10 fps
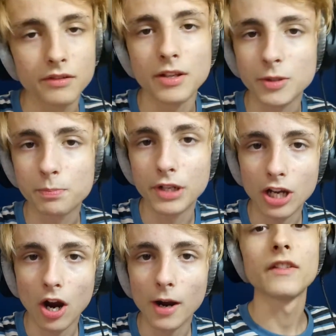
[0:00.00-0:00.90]
is pretty
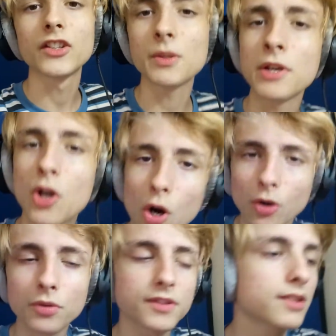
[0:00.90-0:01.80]
hard. There's gonna be
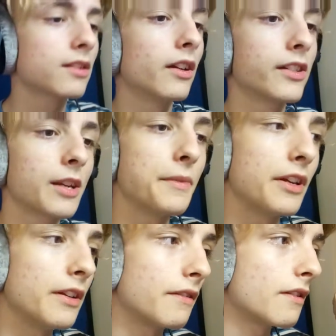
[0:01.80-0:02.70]
codes, there's gonna
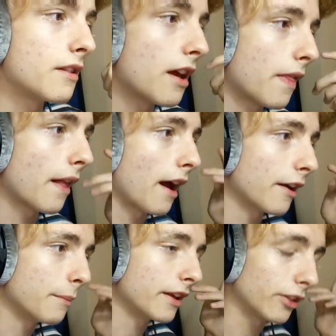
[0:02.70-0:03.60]
be how
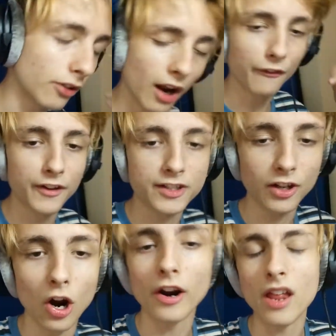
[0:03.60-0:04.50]
to make graphics,
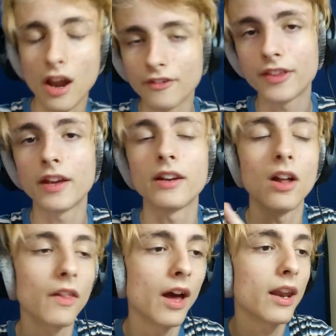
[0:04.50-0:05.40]
the art, everything, and
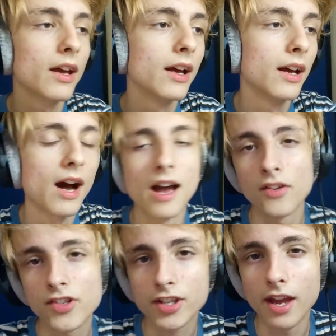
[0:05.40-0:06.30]
all that. I
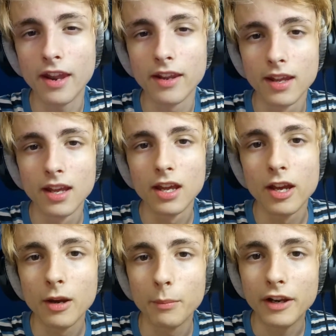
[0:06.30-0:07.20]
understand.
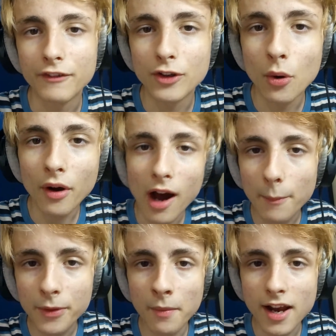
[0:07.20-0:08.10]
But if you don't
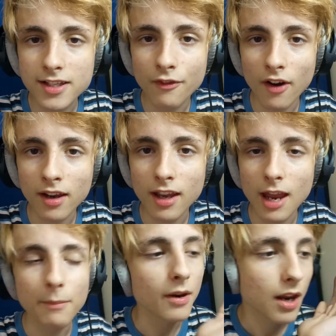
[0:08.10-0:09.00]
optimize the fucking
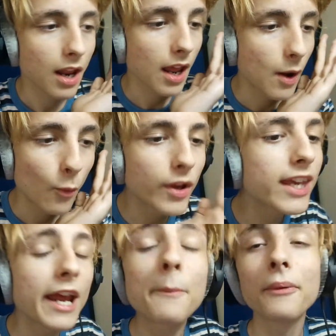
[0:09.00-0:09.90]
game, we
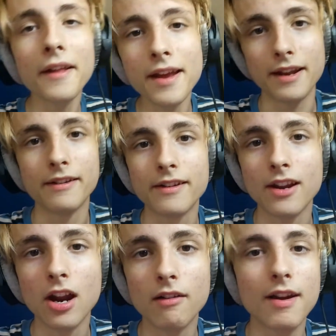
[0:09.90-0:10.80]
can't play
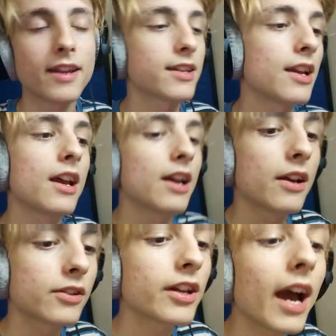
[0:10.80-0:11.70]
it, alright?
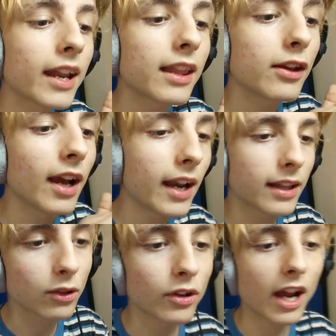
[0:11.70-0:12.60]
You
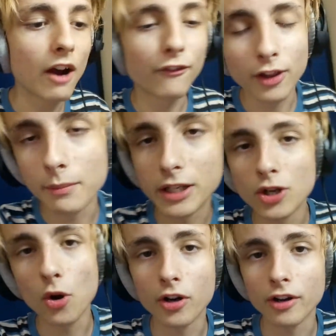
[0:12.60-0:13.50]
gotta look out for the
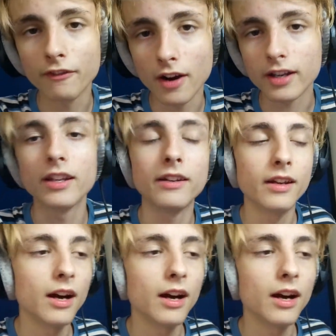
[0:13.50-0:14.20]
mediocre fucking